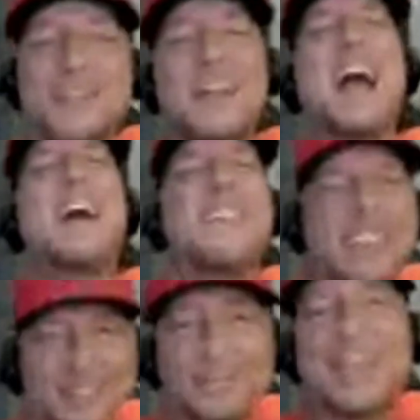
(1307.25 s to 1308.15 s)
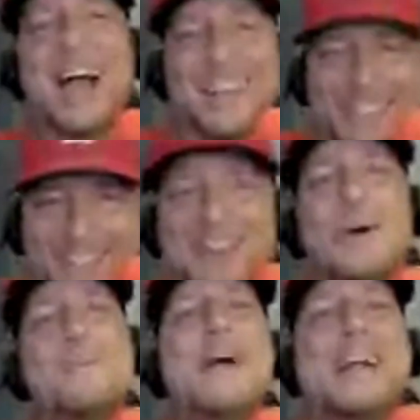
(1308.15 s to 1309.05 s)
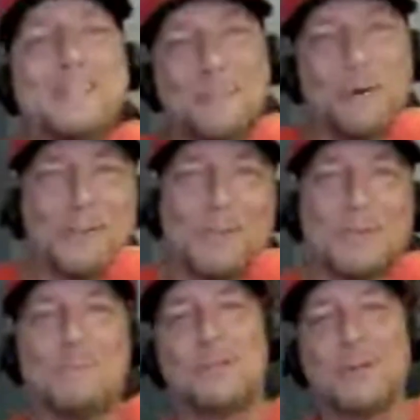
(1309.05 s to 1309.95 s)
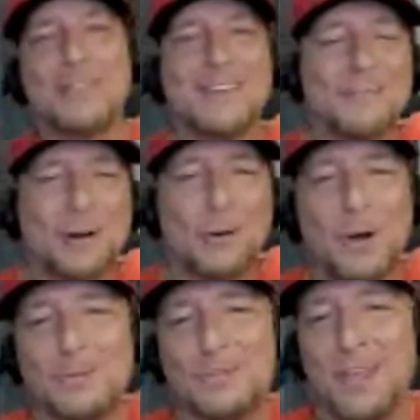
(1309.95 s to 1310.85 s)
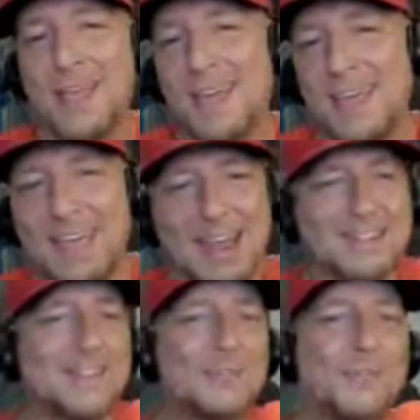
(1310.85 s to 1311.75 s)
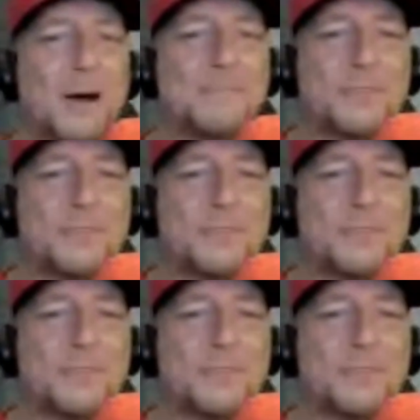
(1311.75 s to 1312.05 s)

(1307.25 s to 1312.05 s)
And you know how it is with guys. You start going back and forth between the different quotes, and it's just fun.